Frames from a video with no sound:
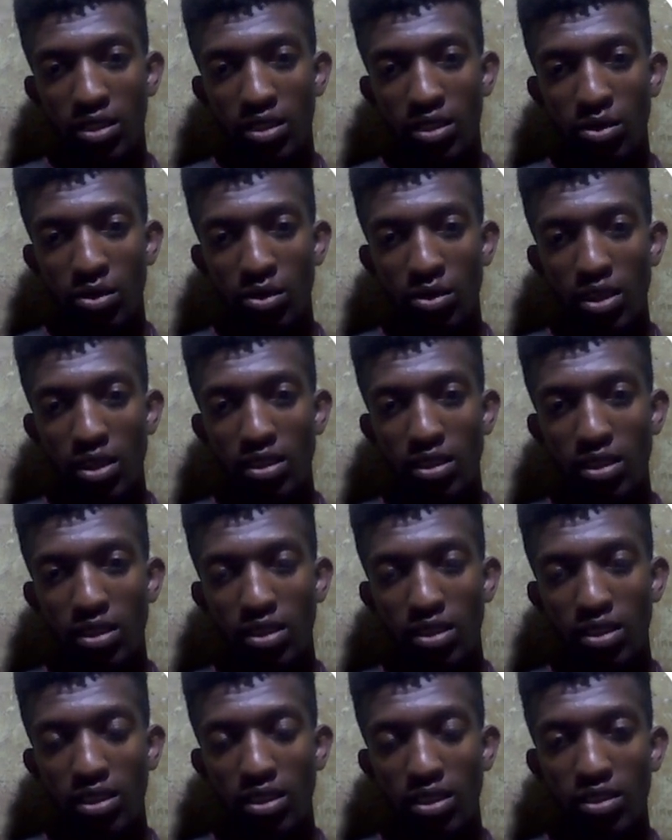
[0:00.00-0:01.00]
You sell this
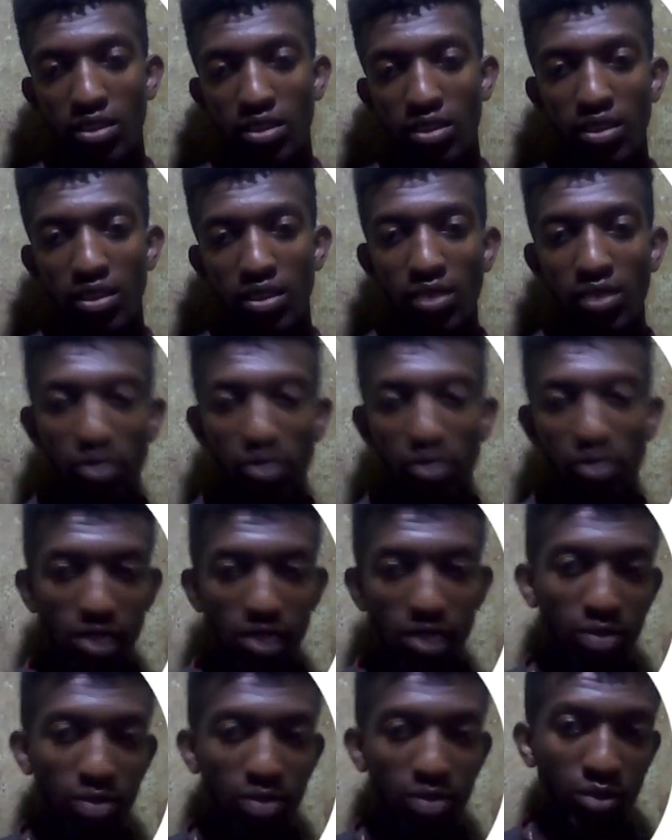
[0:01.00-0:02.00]
thing and this thing moved
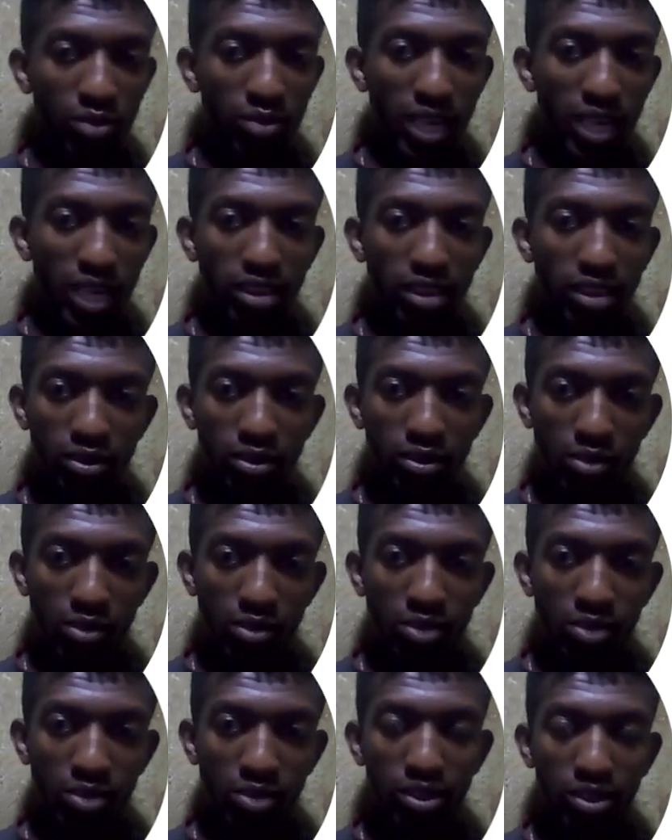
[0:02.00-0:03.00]
up, you buy it,
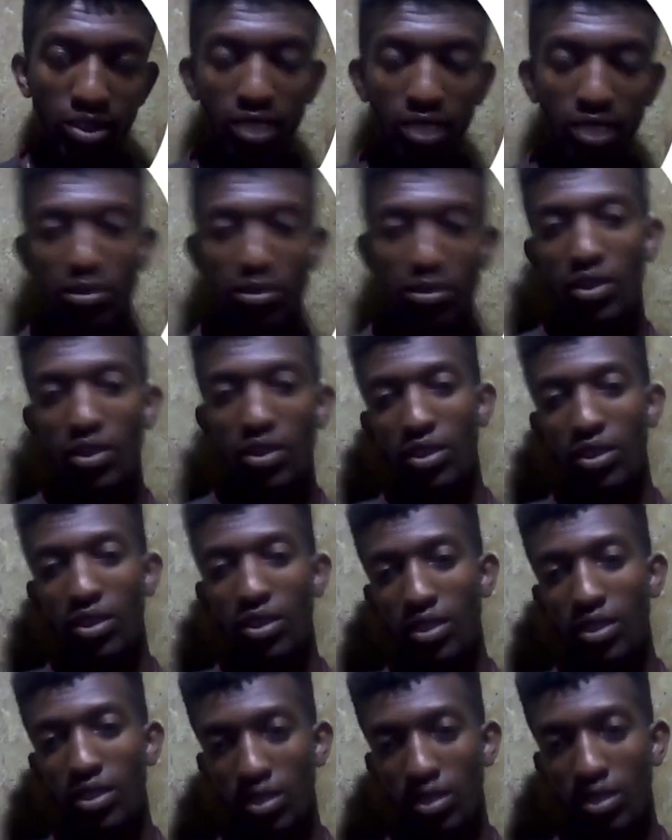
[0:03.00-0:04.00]
stop loss up there,
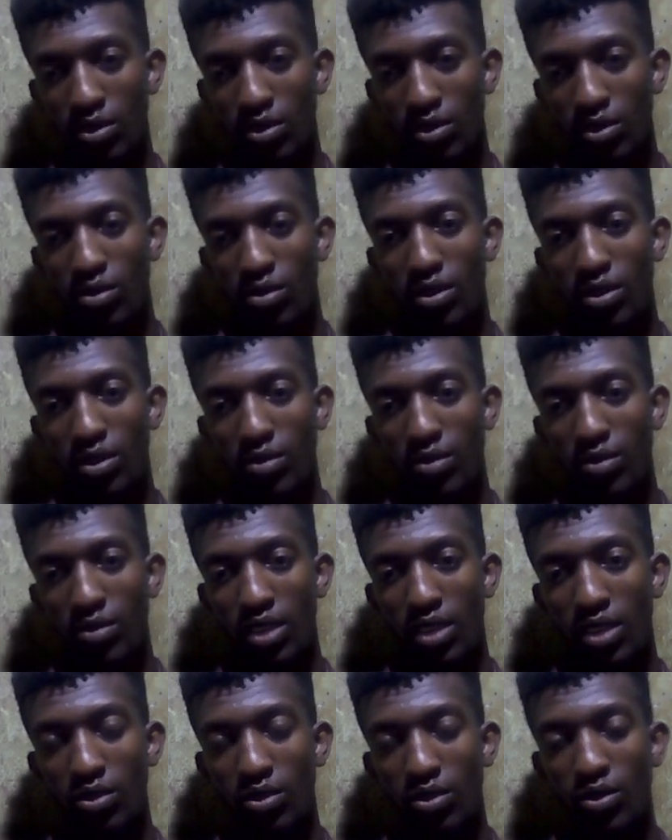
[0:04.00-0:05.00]
then it will
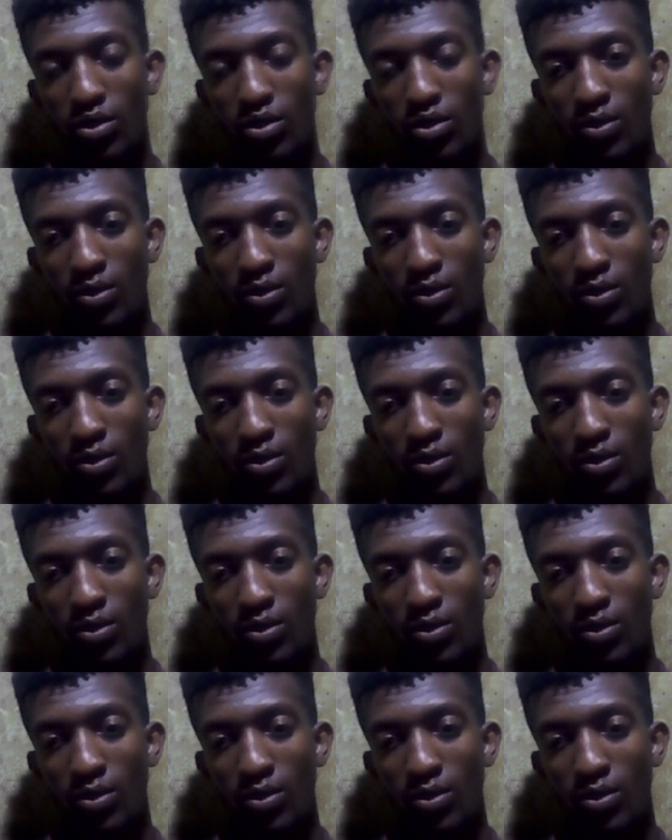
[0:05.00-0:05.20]
smash you